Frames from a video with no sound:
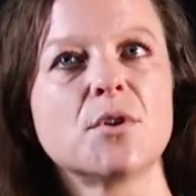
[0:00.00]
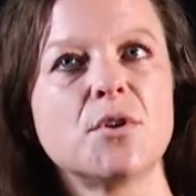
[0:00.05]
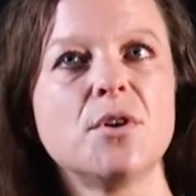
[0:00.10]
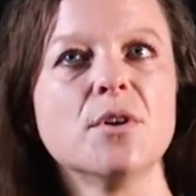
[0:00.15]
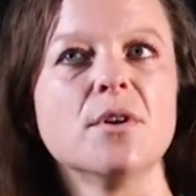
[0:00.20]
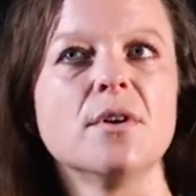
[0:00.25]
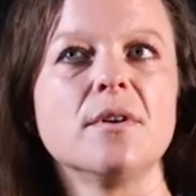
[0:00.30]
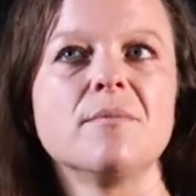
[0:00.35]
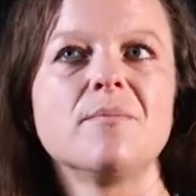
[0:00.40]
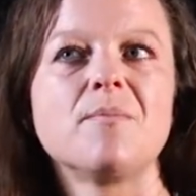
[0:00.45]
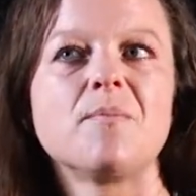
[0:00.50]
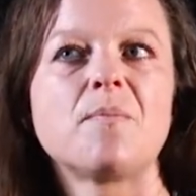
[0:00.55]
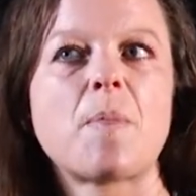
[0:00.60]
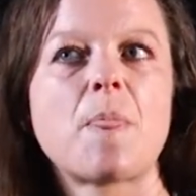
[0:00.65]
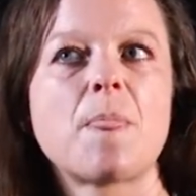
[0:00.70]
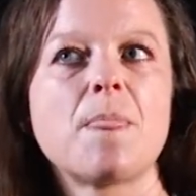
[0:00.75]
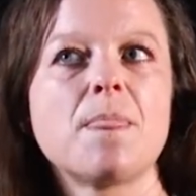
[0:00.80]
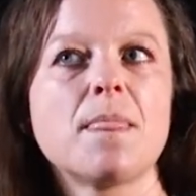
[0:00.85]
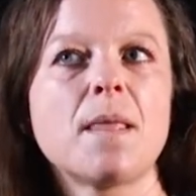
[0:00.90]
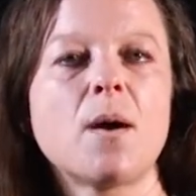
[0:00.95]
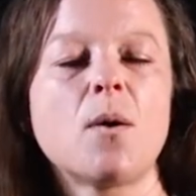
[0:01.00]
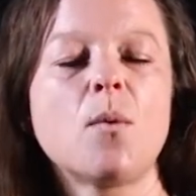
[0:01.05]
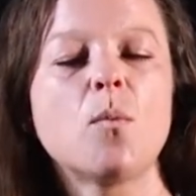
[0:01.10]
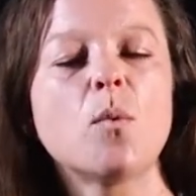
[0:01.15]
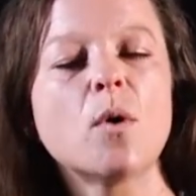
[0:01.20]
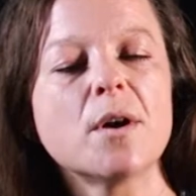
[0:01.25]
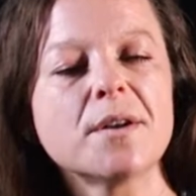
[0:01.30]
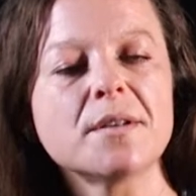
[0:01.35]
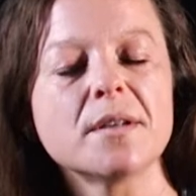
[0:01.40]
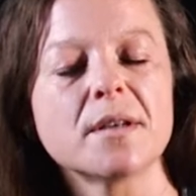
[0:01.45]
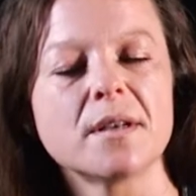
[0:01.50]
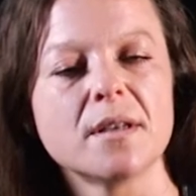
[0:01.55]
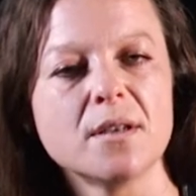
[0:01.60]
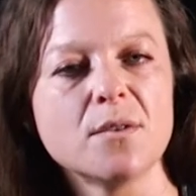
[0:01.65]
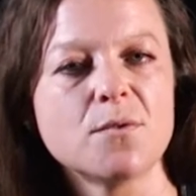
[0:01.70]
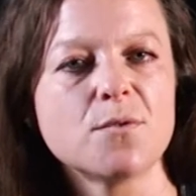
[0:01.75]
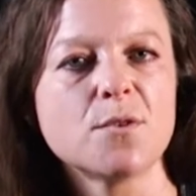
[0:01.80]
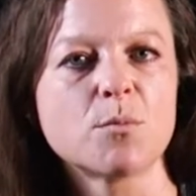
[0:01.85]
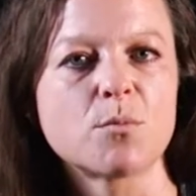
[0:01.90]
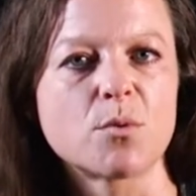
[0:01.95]
Good. Now, what
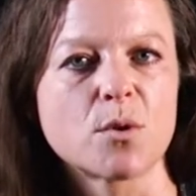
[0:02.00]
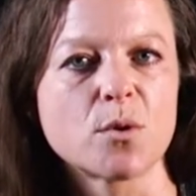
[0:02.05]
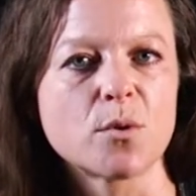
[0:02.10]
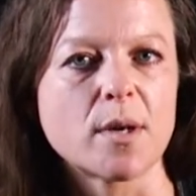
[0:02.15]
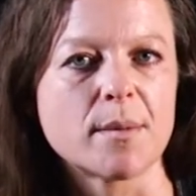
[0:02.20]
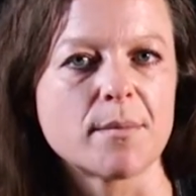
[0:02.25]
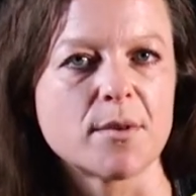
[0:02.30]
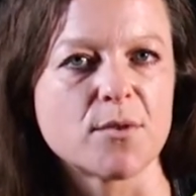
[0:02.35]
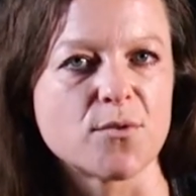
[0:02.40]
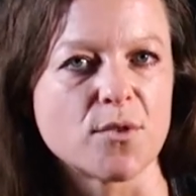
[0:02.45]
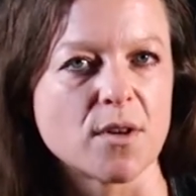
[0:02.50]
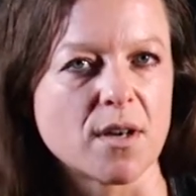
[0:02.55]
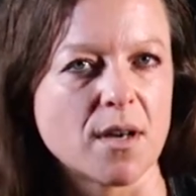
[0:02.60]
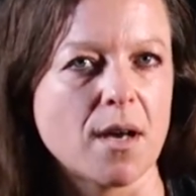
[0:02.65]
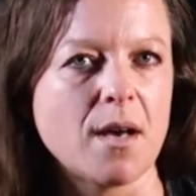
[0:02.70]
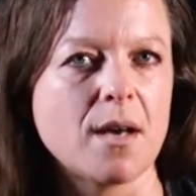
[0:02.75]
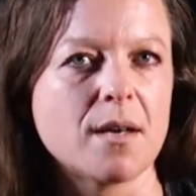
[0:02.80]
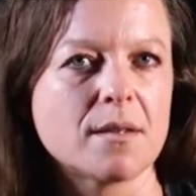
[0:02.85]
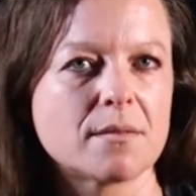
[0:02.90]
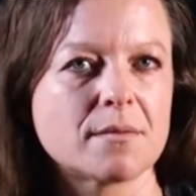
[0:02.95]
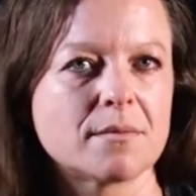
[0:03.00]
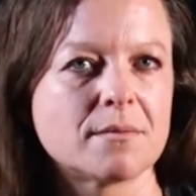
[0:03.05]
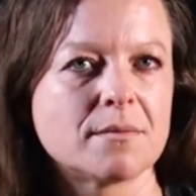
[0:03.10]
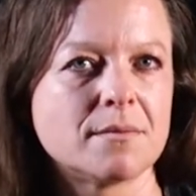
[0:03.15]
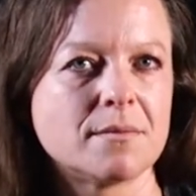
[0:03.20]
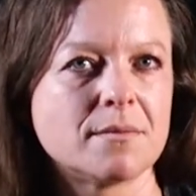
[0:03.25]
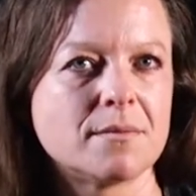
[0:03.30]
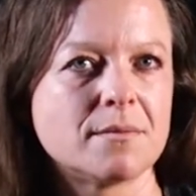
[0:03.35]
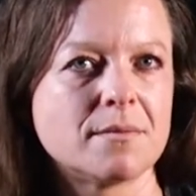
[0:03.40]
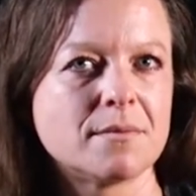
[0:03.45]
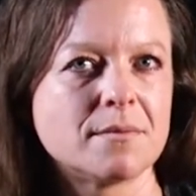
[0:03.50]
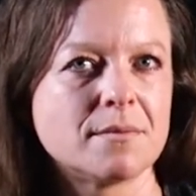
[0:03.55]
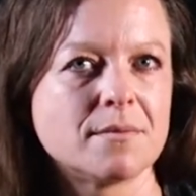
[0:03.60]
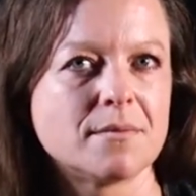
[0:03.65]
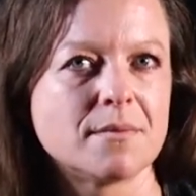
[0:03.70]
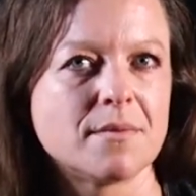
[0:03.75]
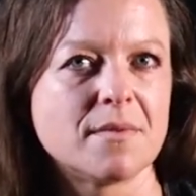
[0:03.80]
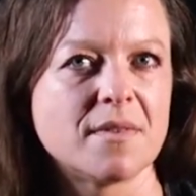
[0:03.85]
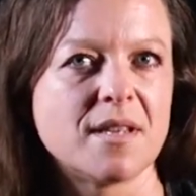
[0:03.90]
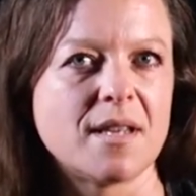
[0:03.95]
if your programmer forgot
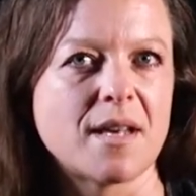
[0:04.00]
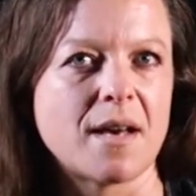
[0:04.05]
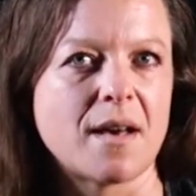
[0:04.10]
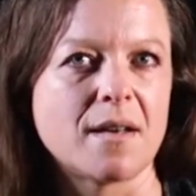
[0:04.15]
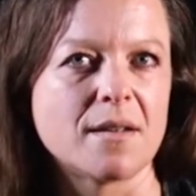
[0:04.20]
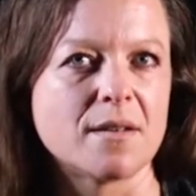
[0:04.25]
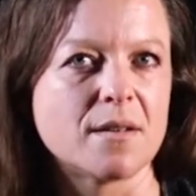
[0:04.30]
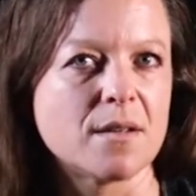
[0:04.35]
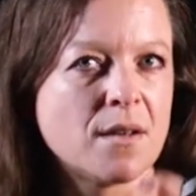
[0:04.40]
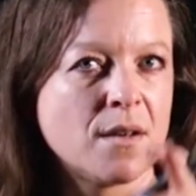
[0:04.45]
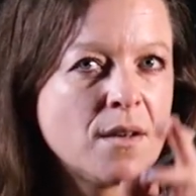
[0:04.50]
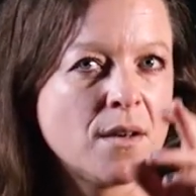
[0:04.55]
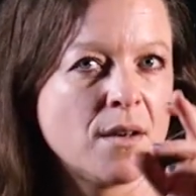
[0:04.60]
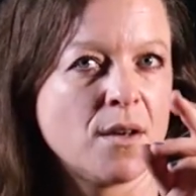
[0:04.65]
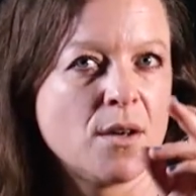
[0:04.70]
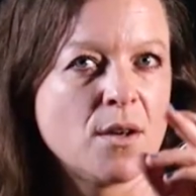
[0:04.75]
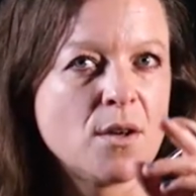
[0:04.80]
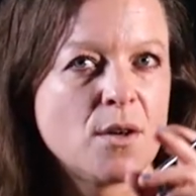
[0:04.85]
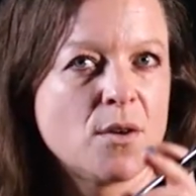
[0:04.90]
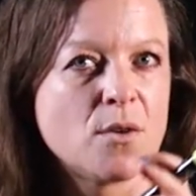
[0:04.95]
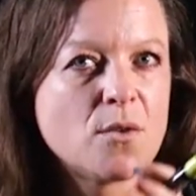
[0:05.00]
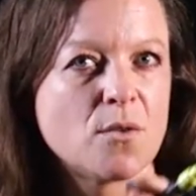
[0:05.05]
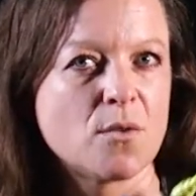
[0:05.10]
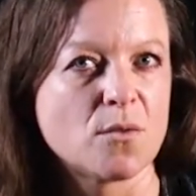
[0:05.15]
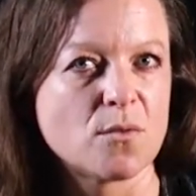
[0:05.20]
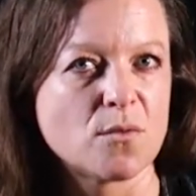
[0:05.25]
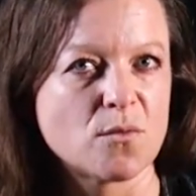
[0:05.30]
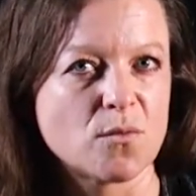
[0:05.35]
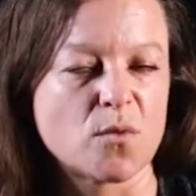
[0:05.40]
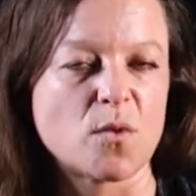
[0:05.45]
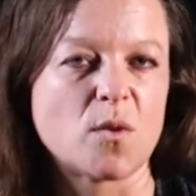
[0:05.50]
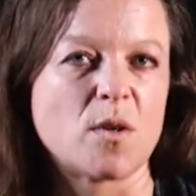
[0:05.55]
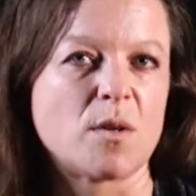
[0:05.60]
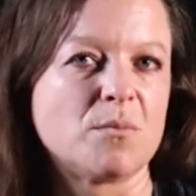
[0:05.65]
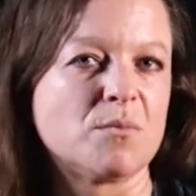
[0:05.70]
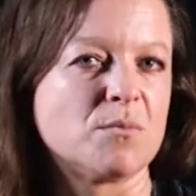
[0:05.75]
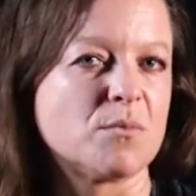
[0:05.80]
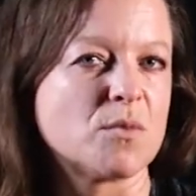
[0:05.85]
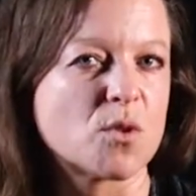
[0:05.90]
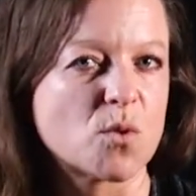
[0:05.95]
that
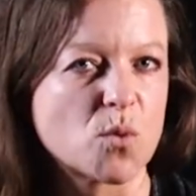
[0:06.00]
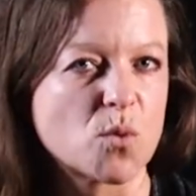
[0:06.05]
from